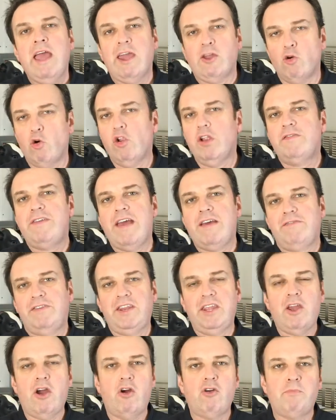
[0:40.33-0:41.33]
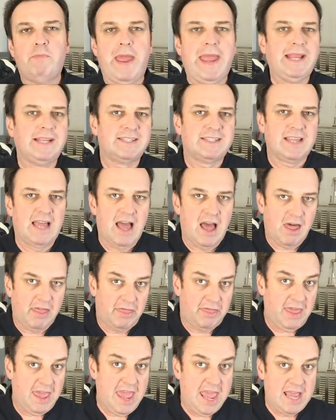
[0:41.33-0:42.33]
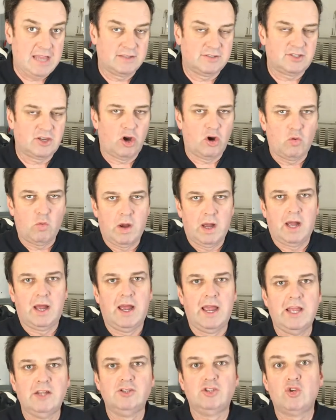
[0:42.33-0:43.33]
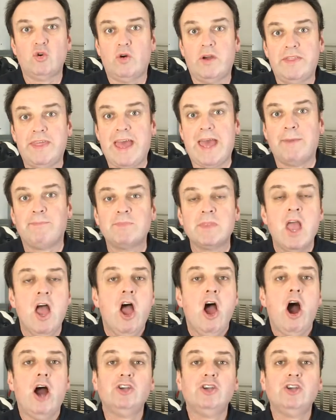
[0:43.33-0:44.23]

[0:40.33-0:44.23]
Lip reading: and all of our video banks are there. So enjoy that.